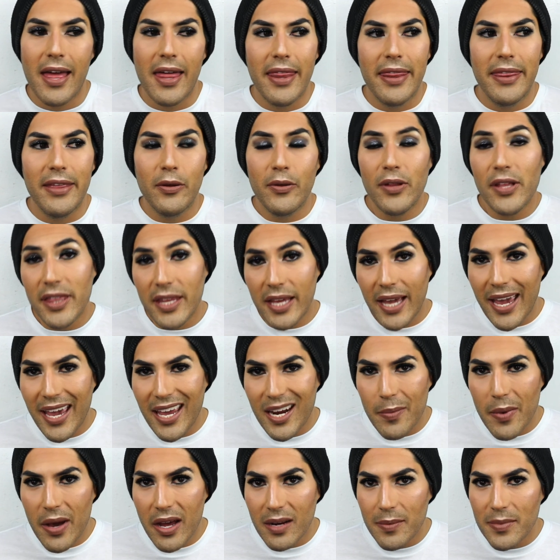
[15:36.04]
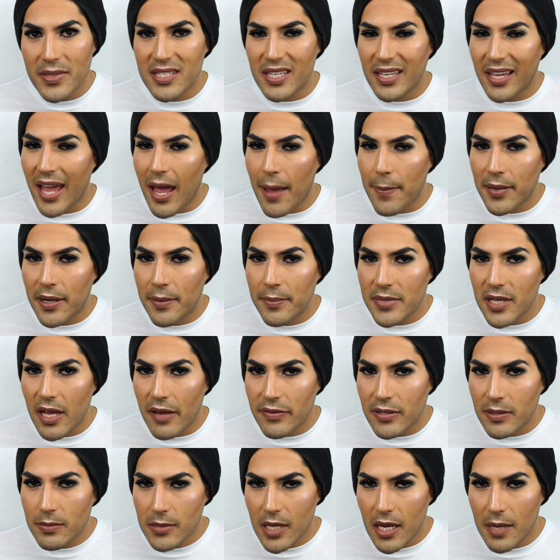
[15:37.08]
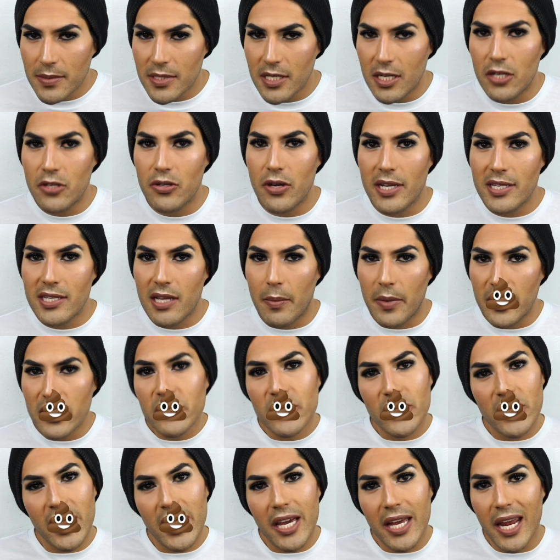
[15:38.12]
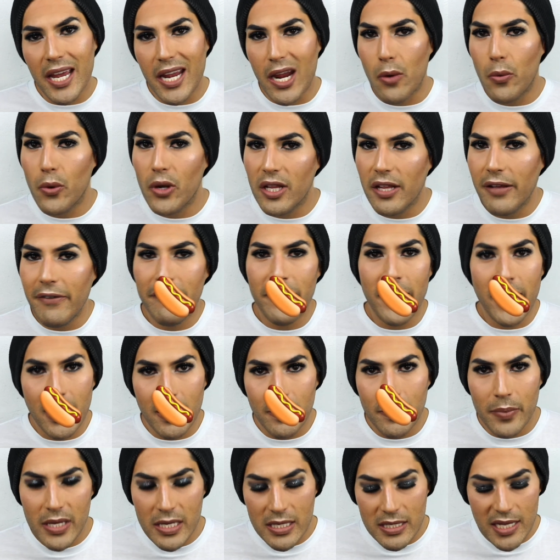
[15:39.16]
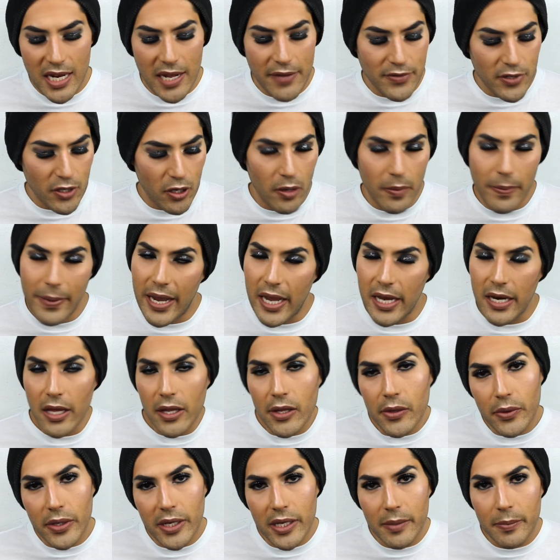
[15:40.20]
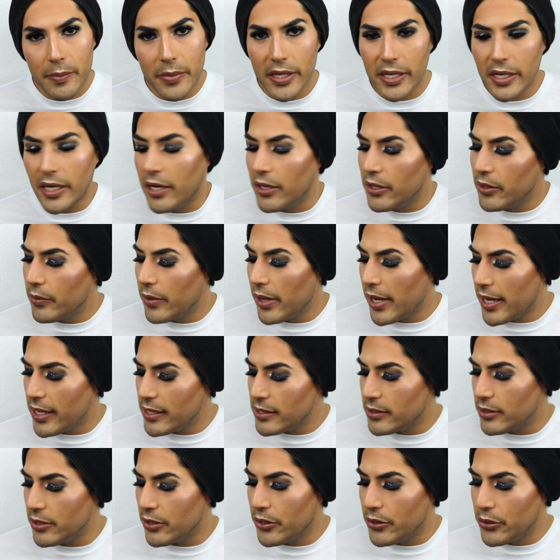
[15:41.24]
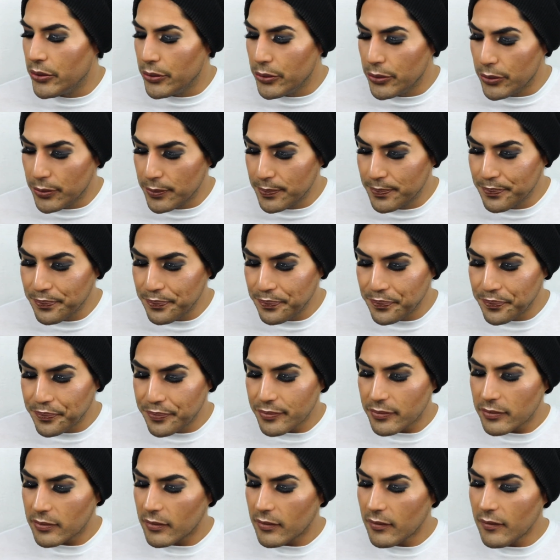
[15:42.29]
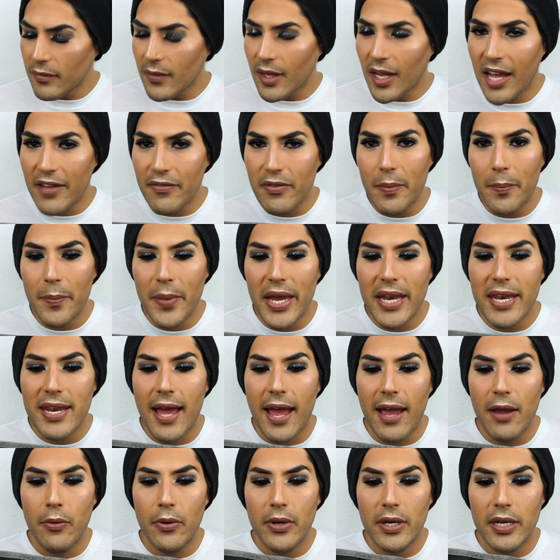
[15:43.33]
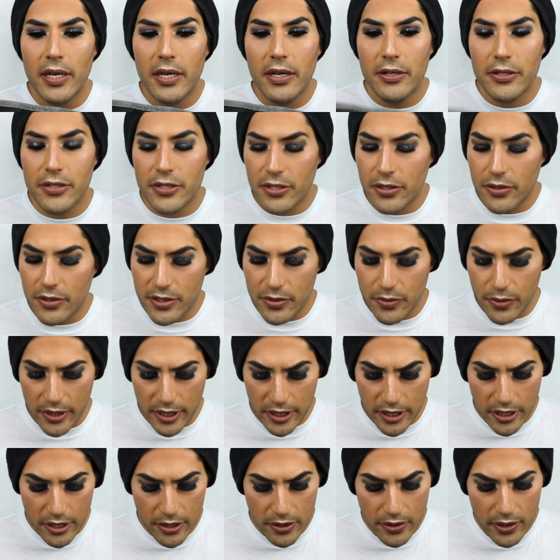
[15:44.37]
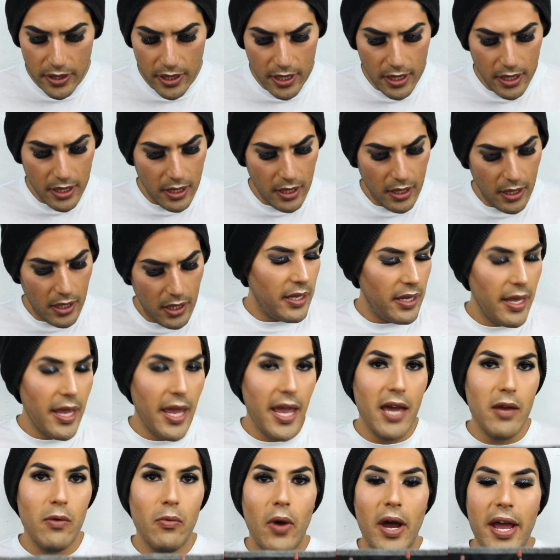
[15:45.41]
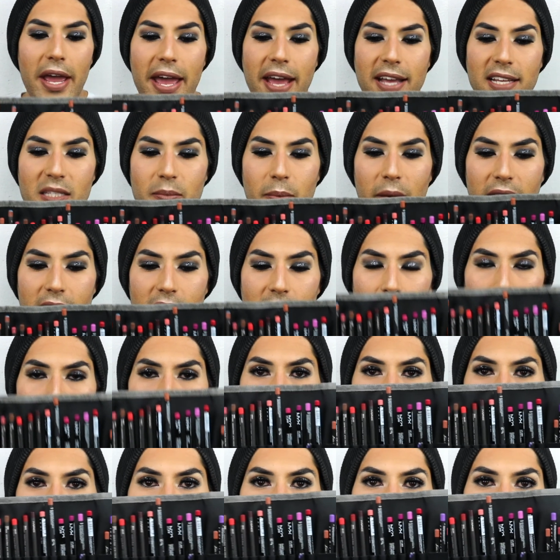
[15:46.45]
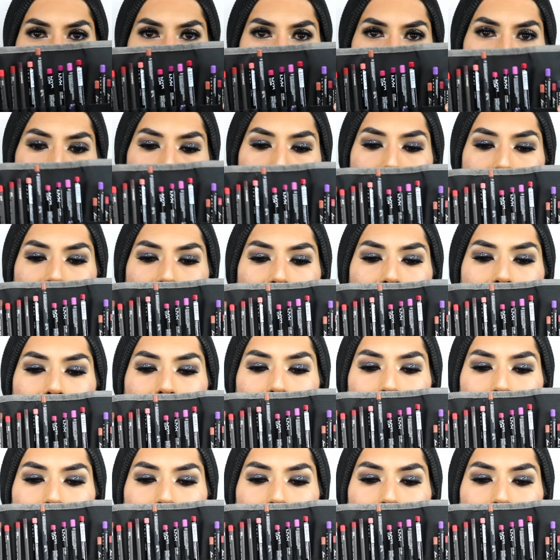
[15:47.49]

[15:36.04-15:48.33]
The only thing I hate about them is the cap comes off sometimes and it dries out my and I get really pissed that I have to go buy another one, but otherwise they're cool. I have a Ben Nye one in here too. It's really cute. NYX makes some really good ones.